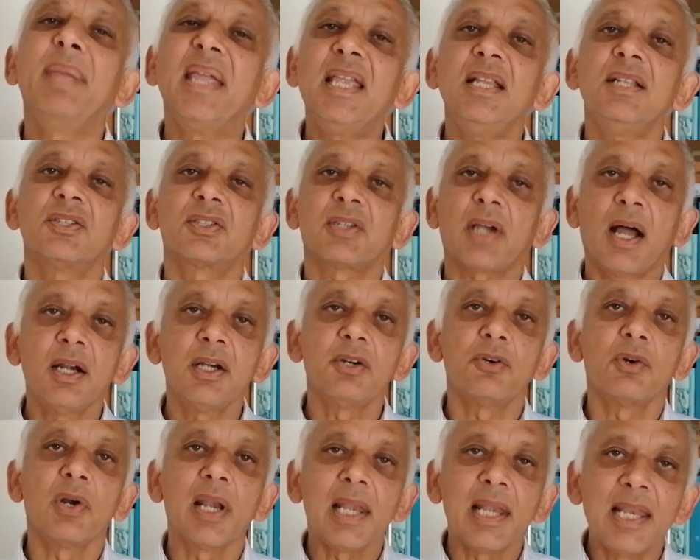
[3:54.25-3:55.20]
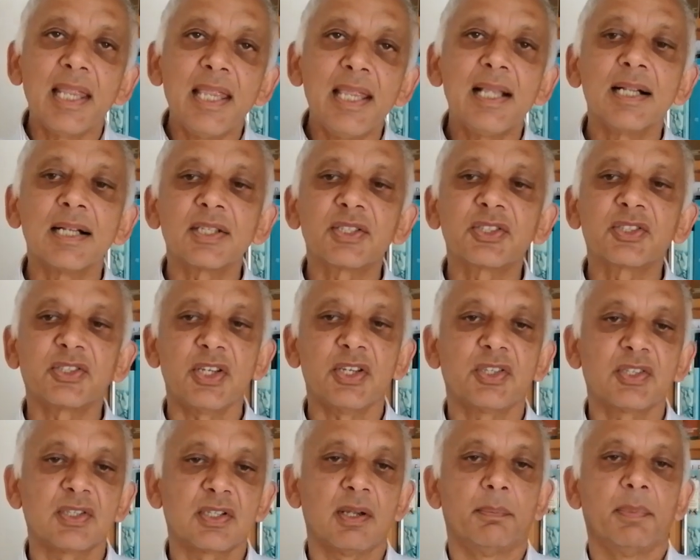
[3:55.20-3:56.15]
beings under a legal
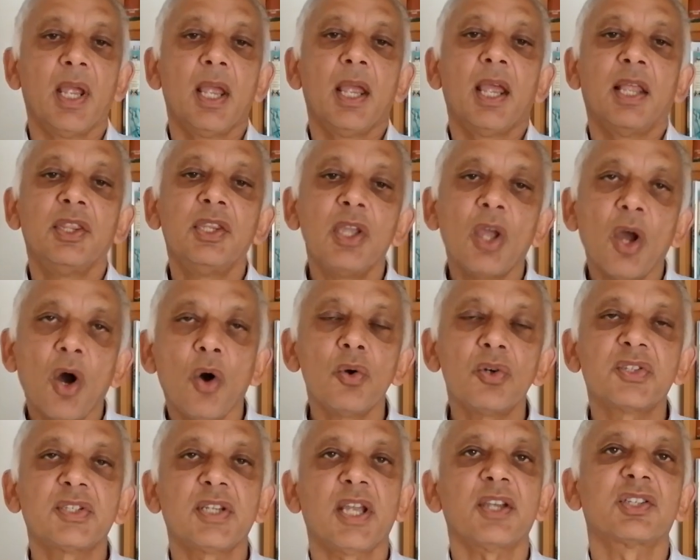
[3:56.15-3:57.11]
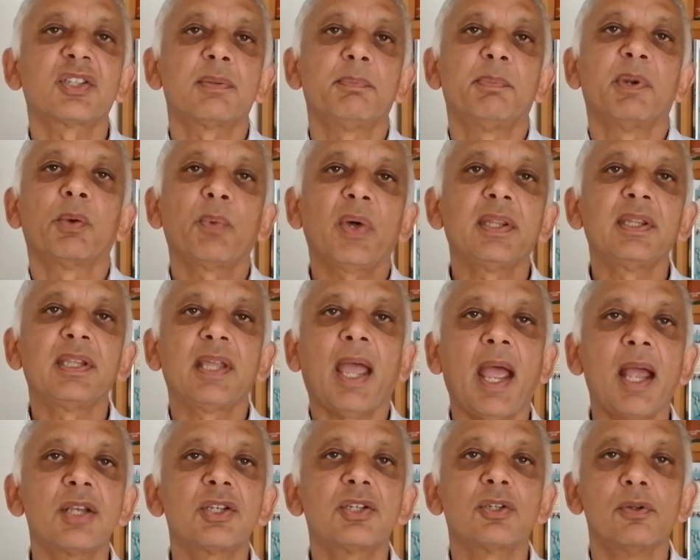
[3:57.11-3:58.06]
system. In the Old Testament, when they
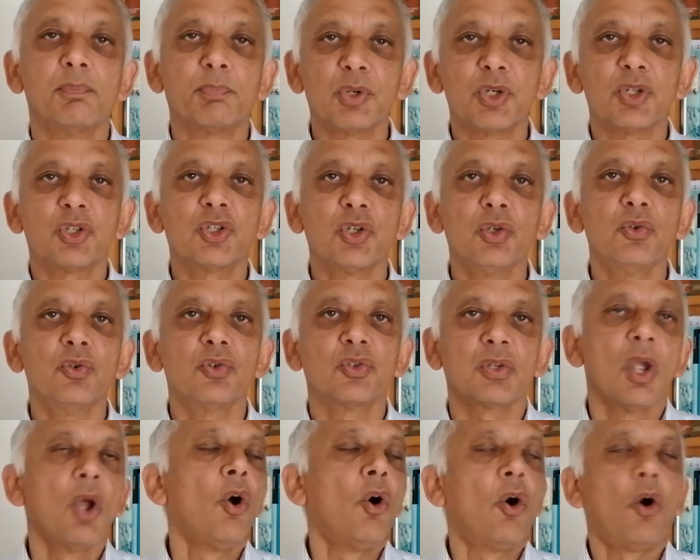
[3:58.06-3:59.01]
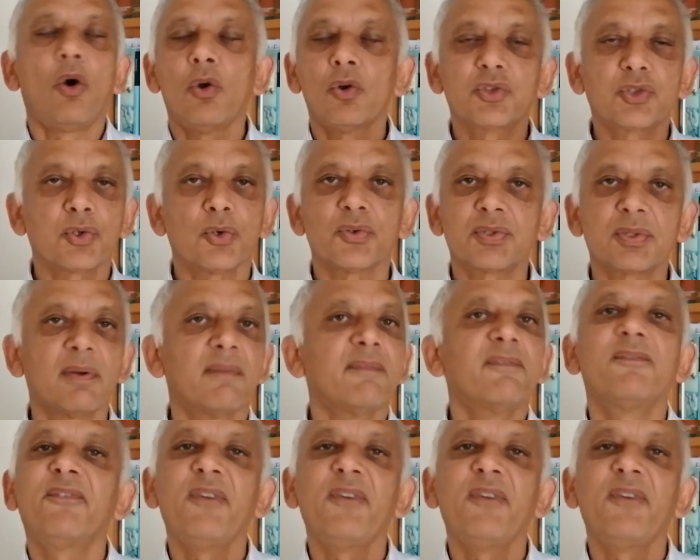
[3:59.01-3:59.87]
had to produce all sorts of